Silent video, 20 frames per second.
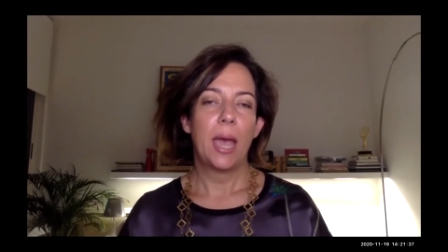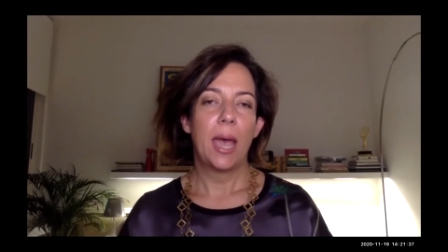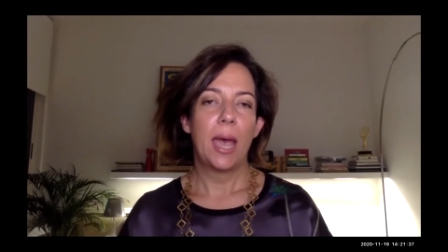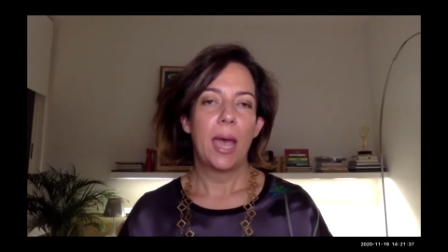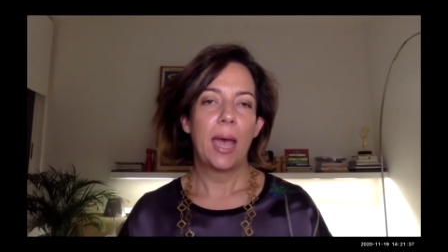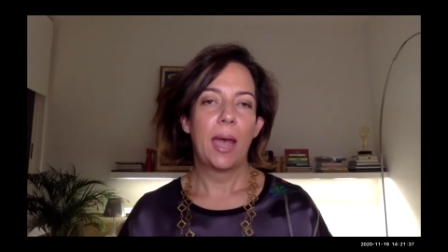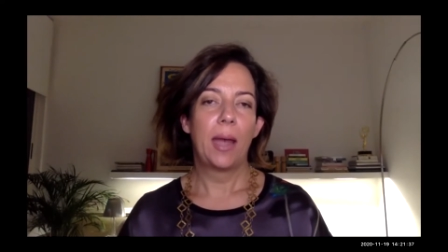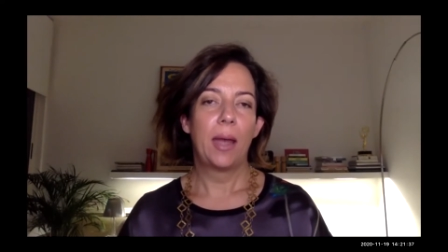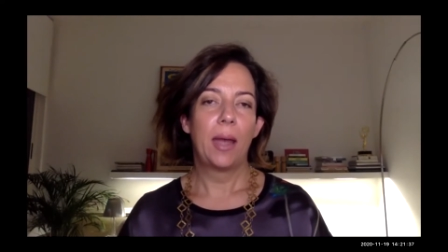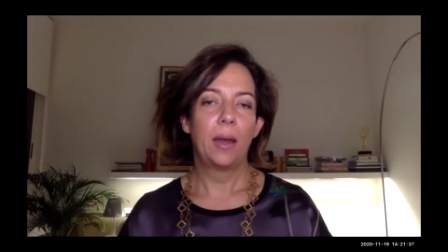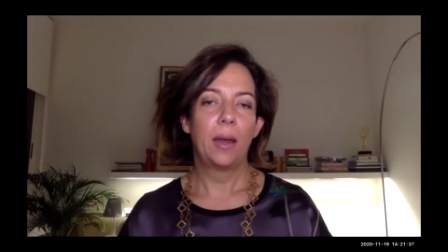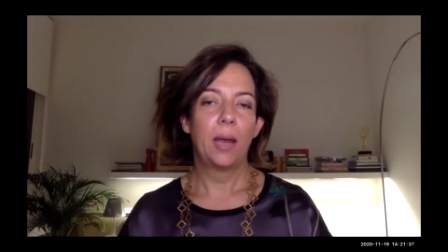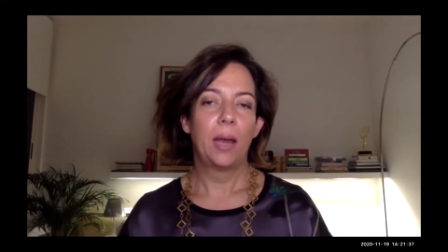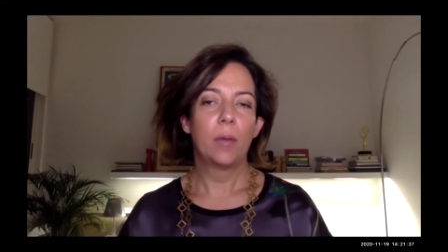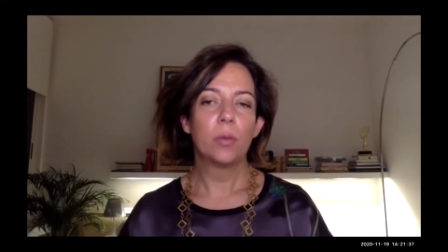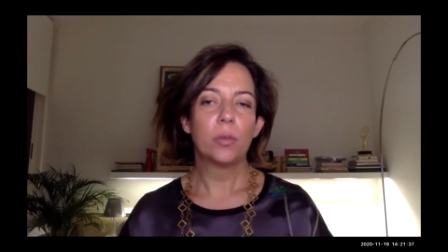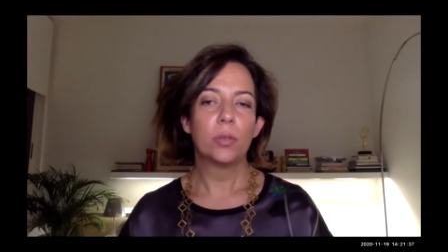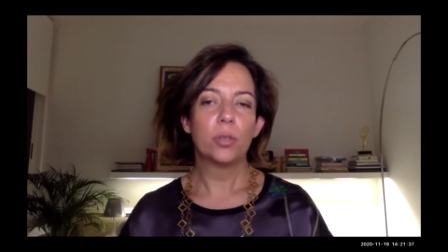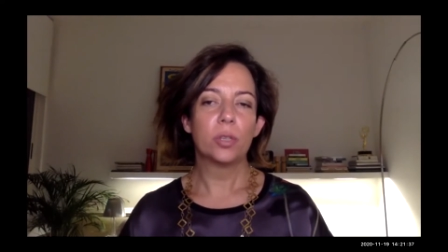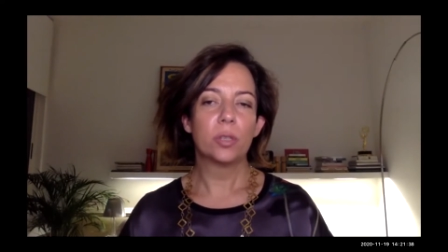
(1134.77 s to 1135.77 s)
and I
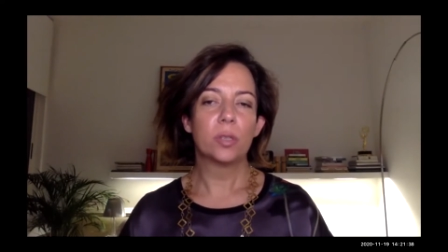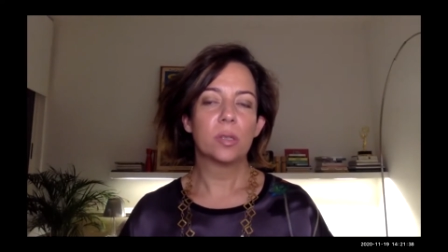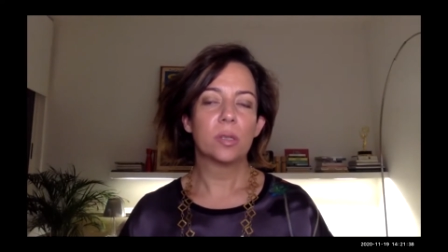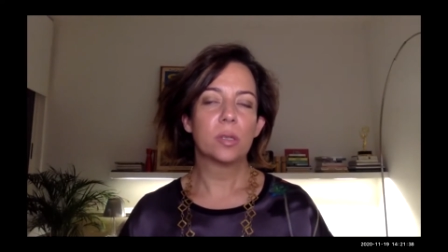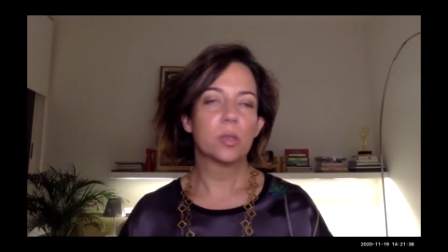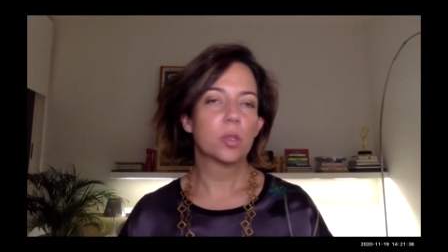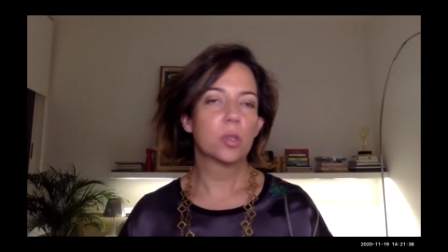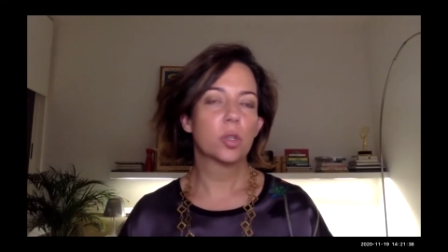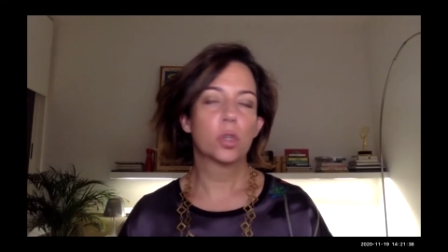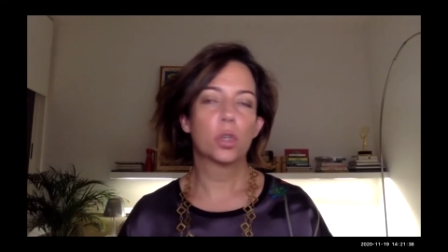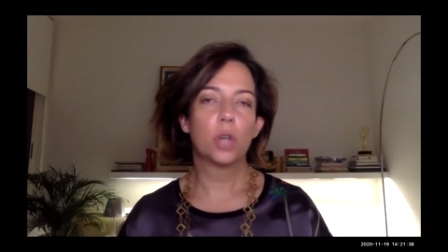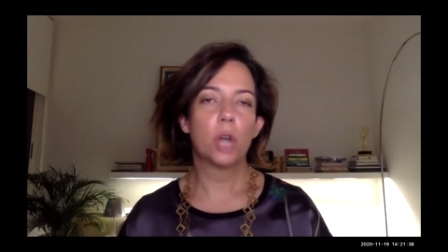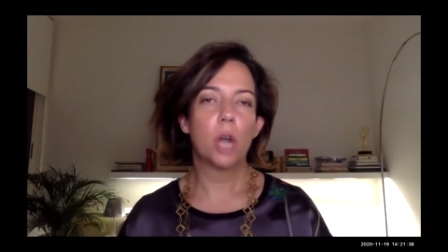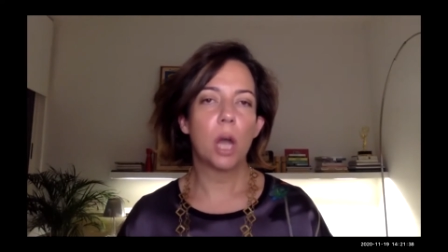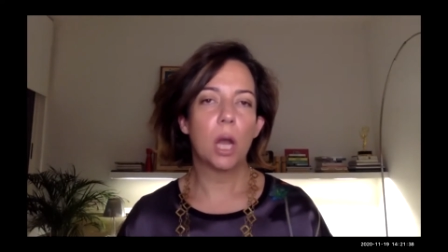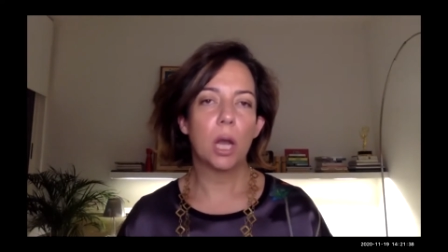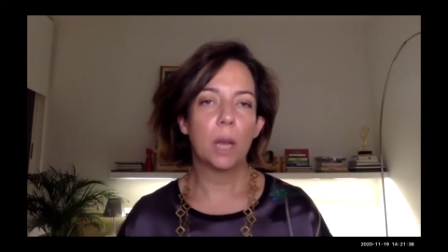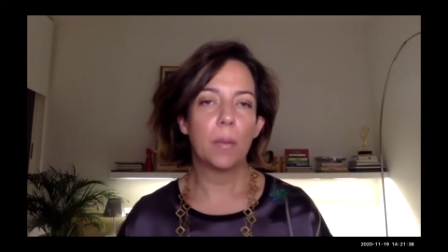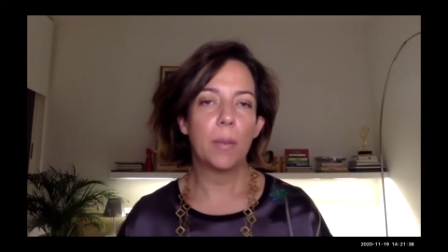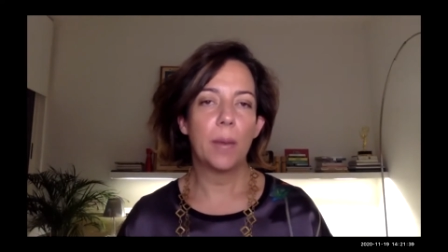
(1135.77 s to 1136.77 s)
was just
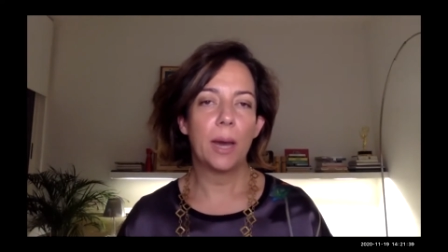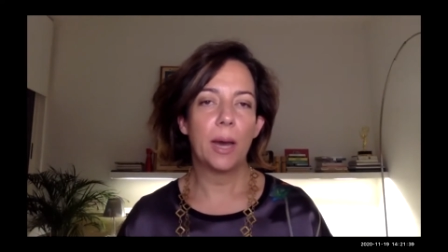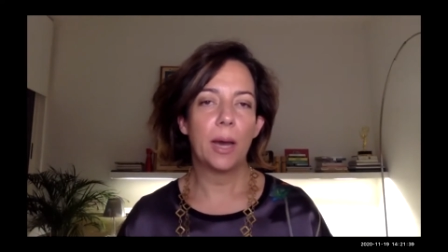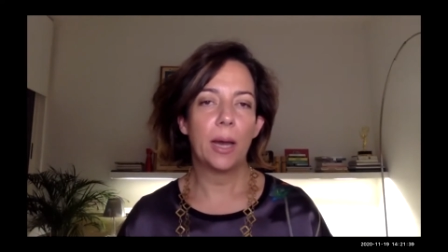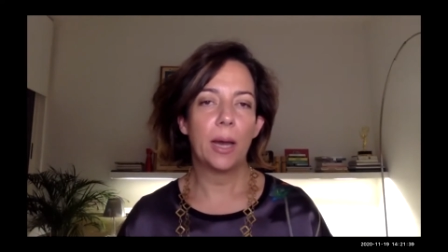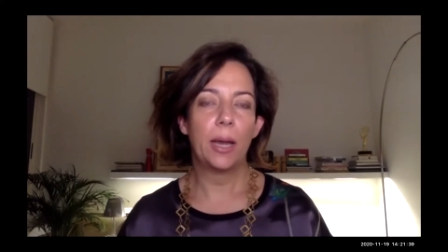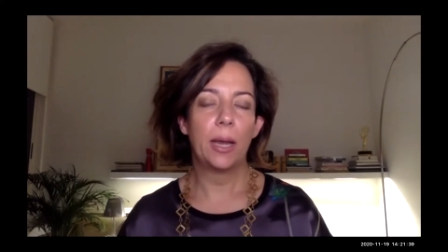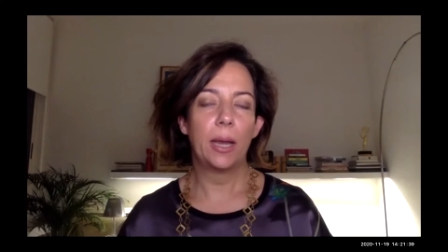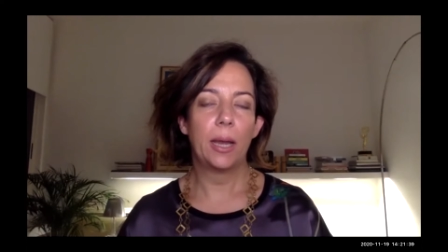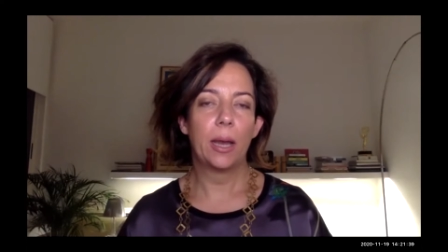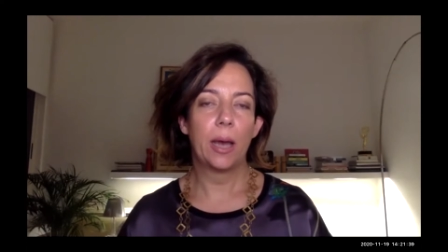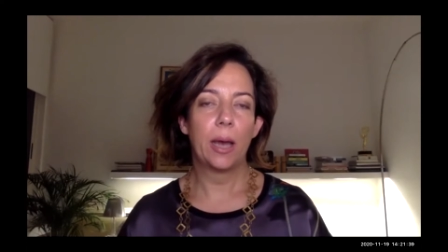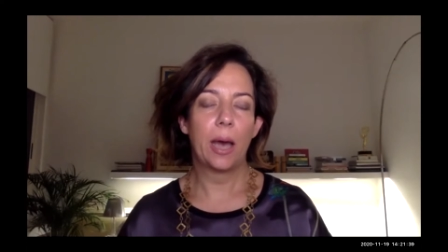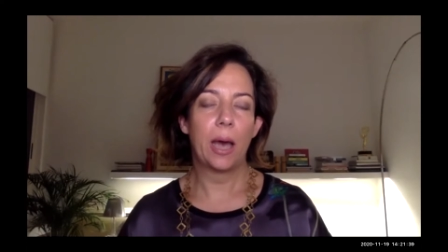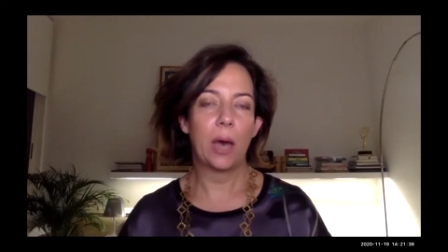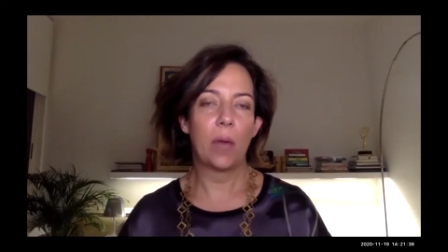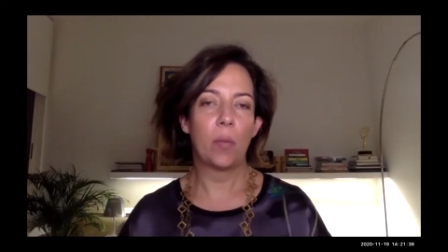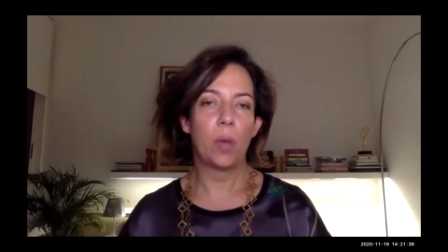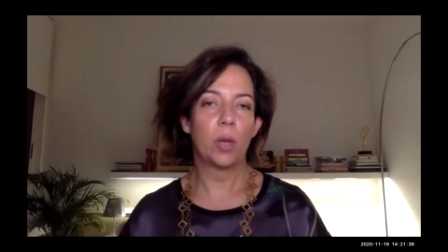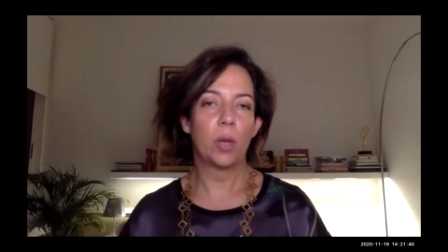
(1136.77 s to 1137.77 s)
struck by
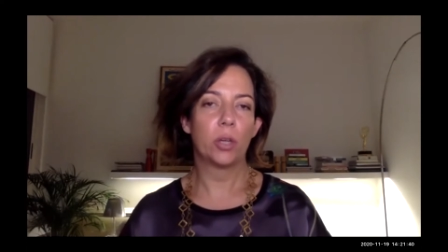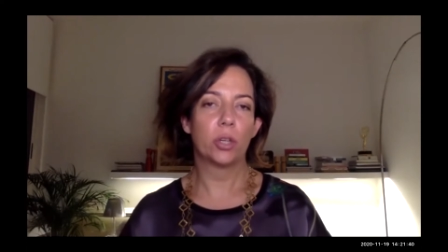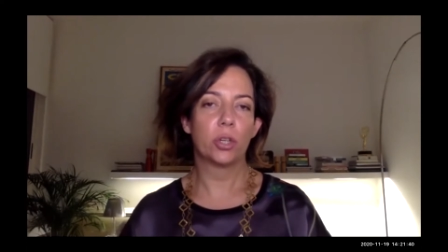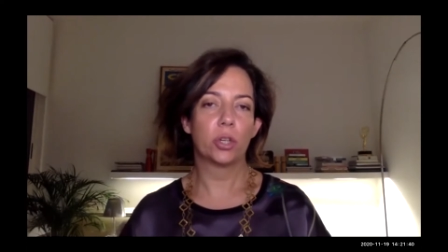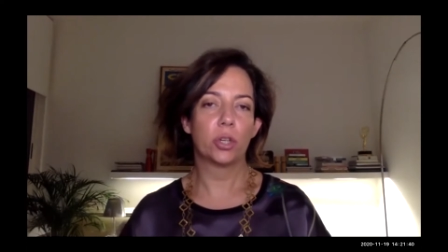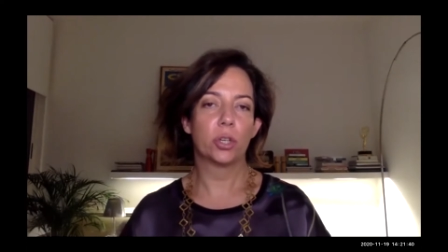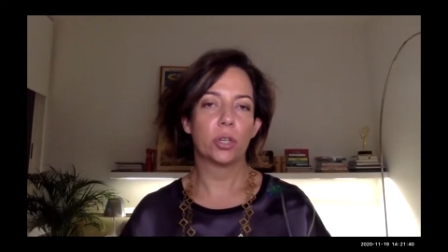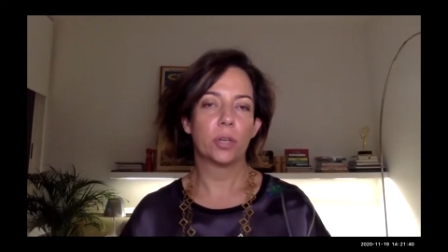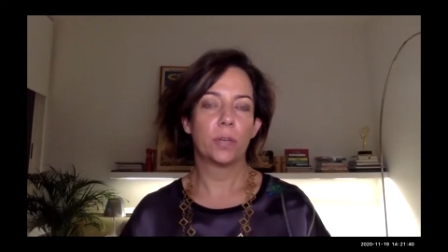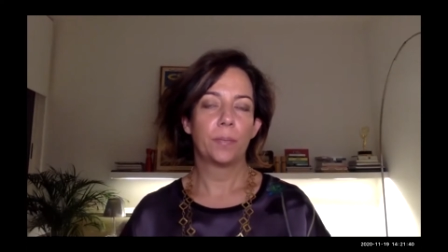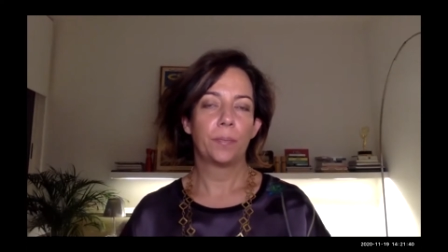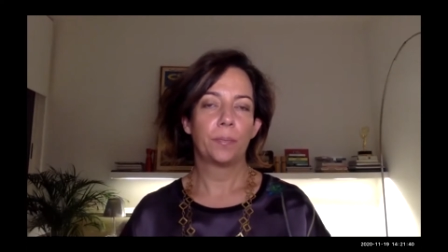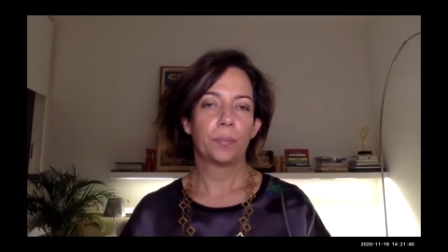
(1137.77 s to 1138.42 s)
how much